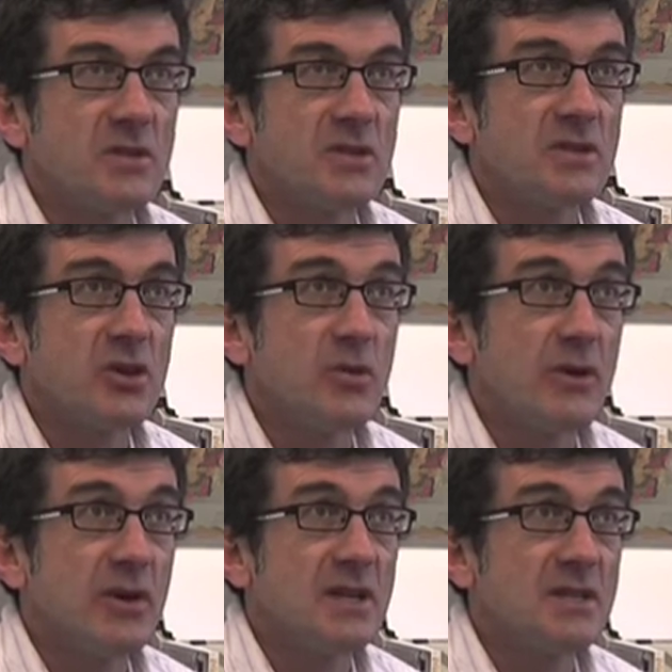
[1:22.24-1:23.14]
is two
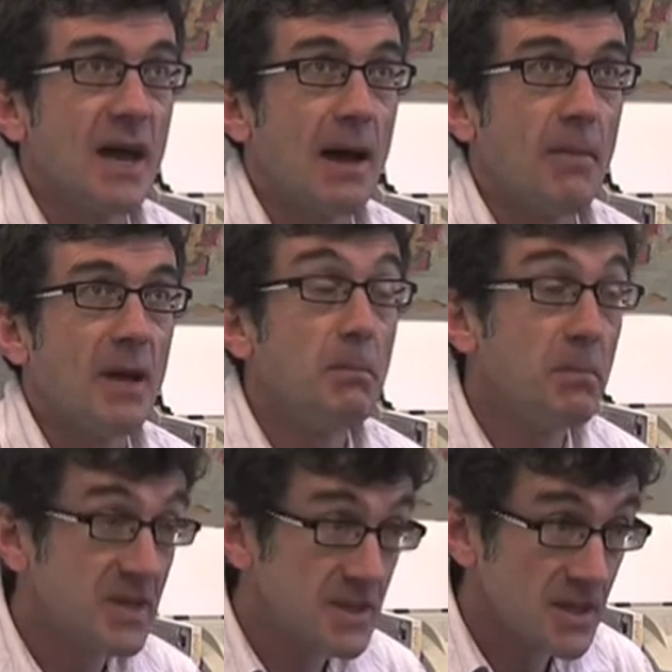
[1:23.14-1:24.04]
areas. Um, in
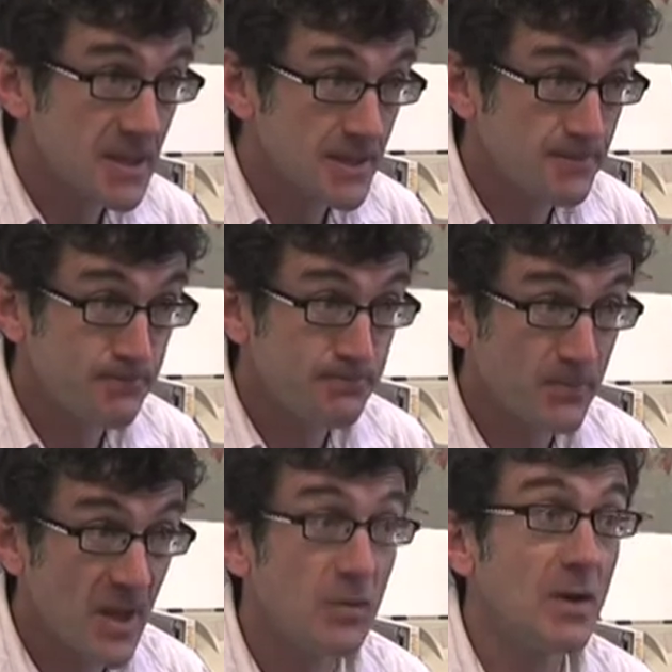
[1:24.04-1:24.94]
business,
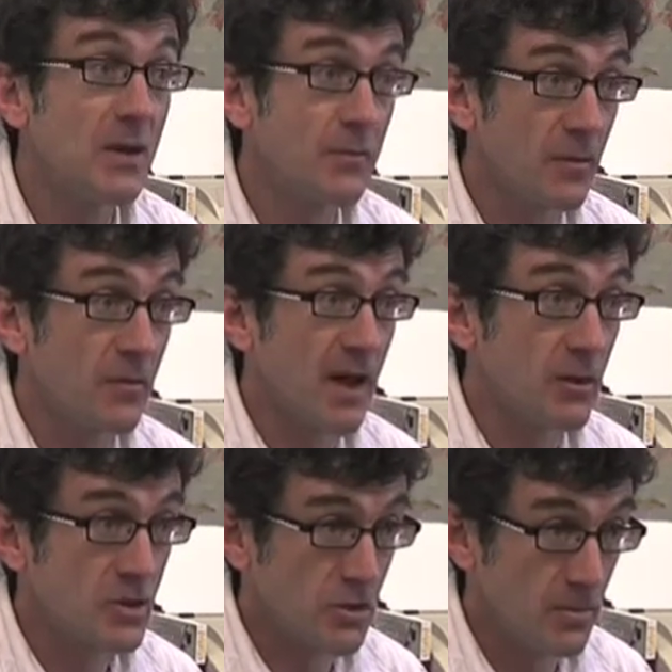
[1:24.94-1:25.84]
if you lift the veil
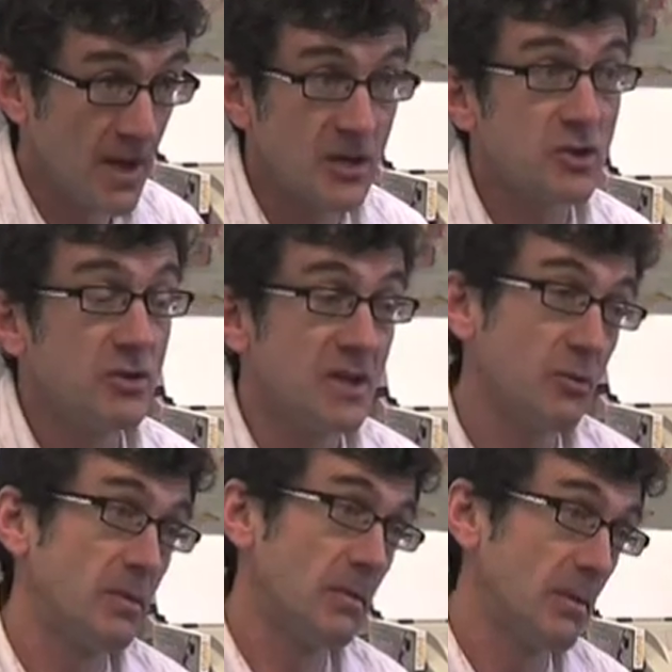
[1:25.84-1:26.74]
too much, you
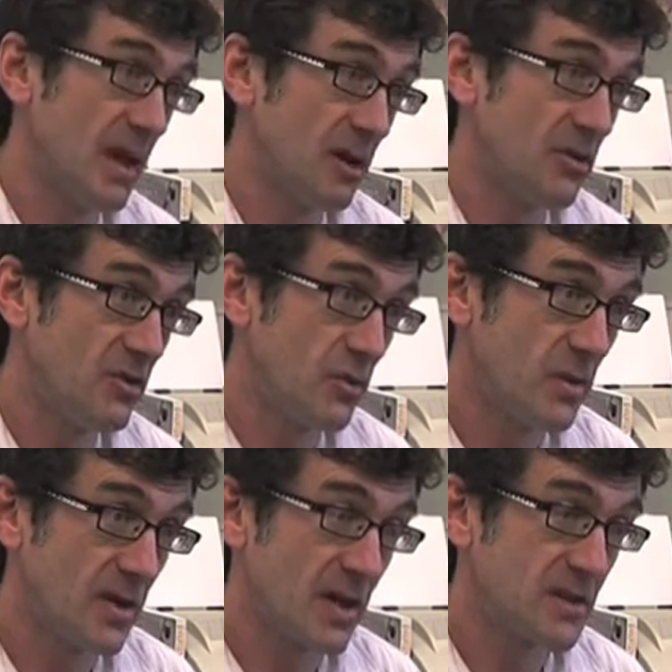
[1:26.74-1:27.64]
tell people how you do
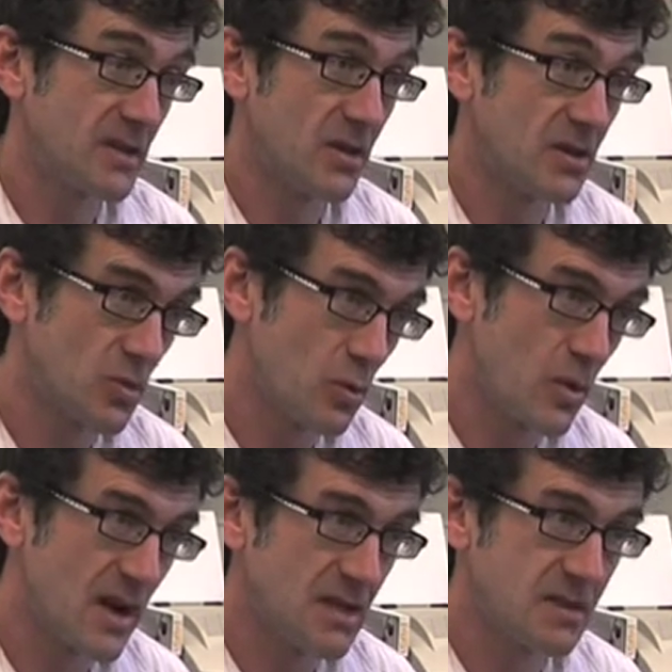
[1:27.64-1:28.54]
things. So there's
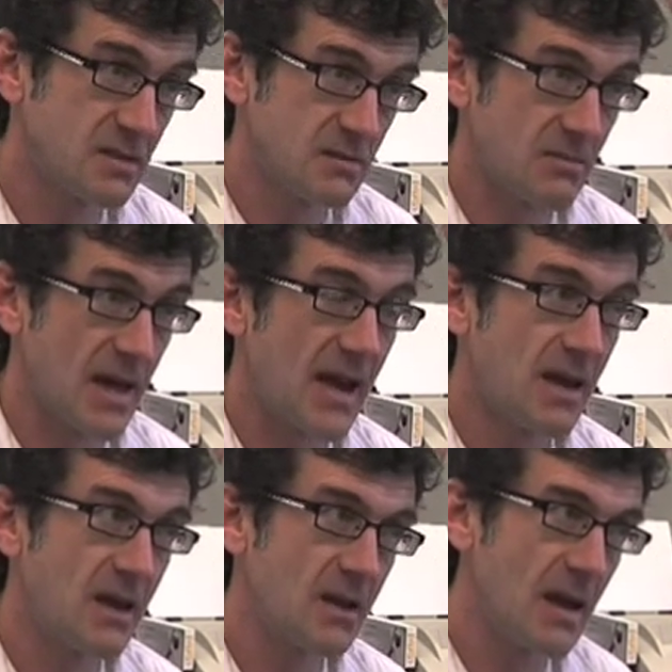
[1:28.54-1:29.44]
always,
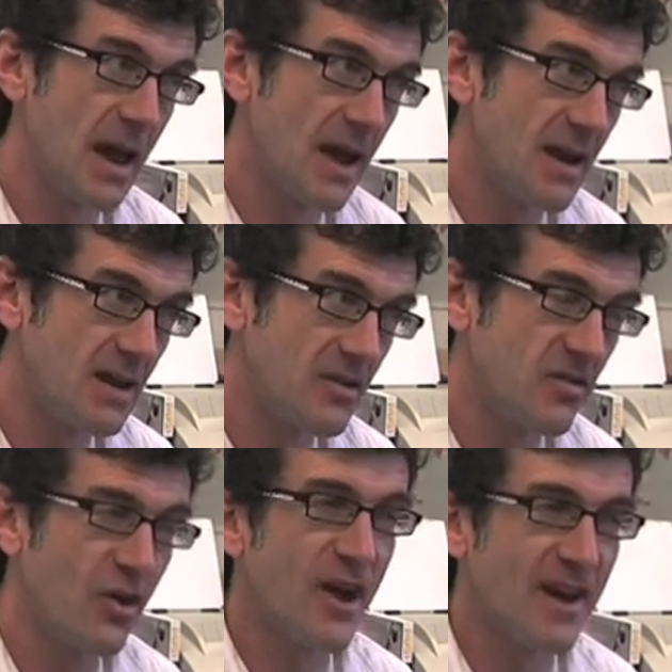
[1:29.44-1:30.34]
and
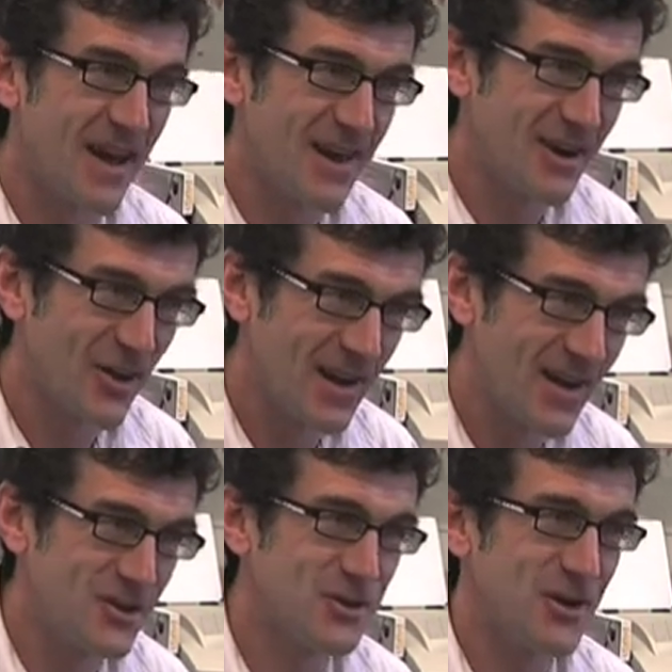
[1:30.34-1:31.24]
design, unlike
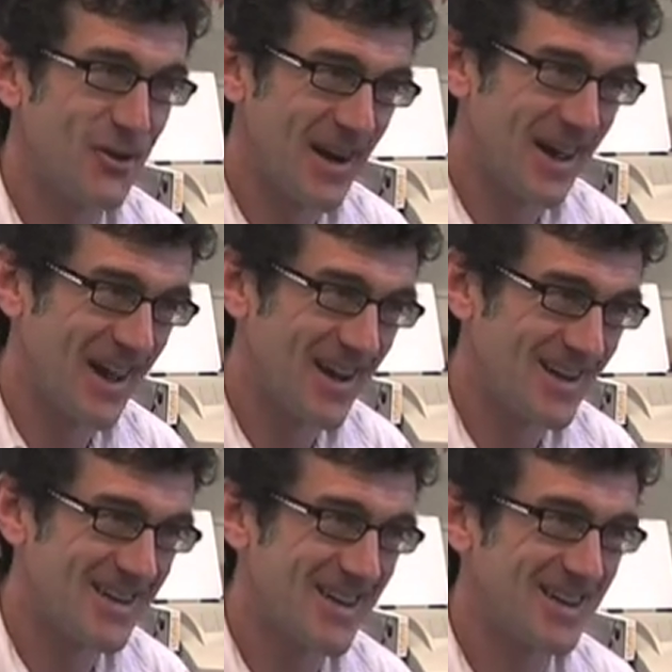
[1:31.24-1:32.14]
engineering,
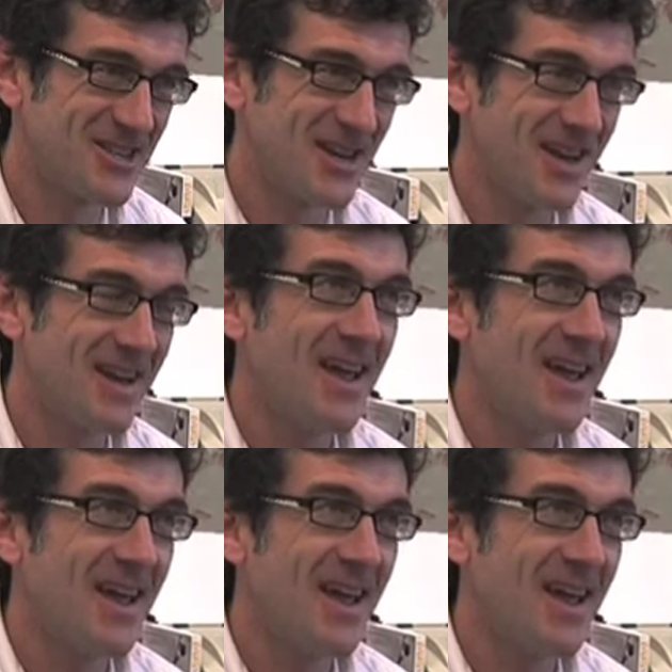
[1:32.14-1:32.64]
architecture,